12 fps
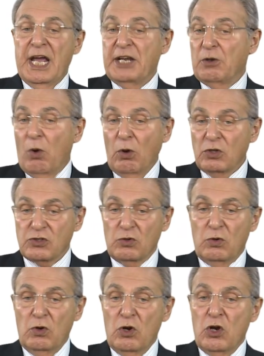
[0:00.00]
and
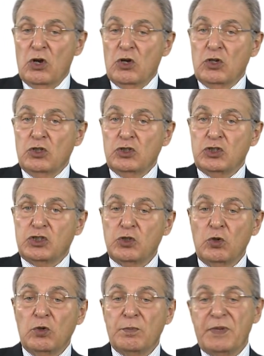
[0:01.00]
also
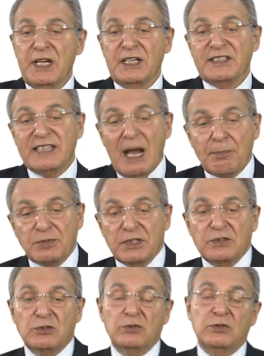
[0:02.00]
should be
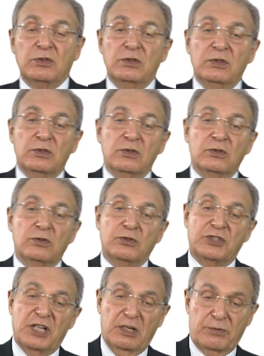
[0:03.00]
adapted
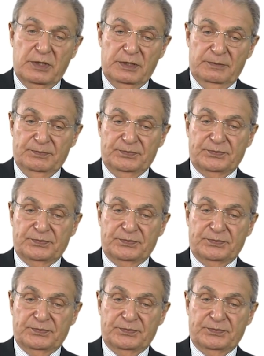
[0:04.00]
to children.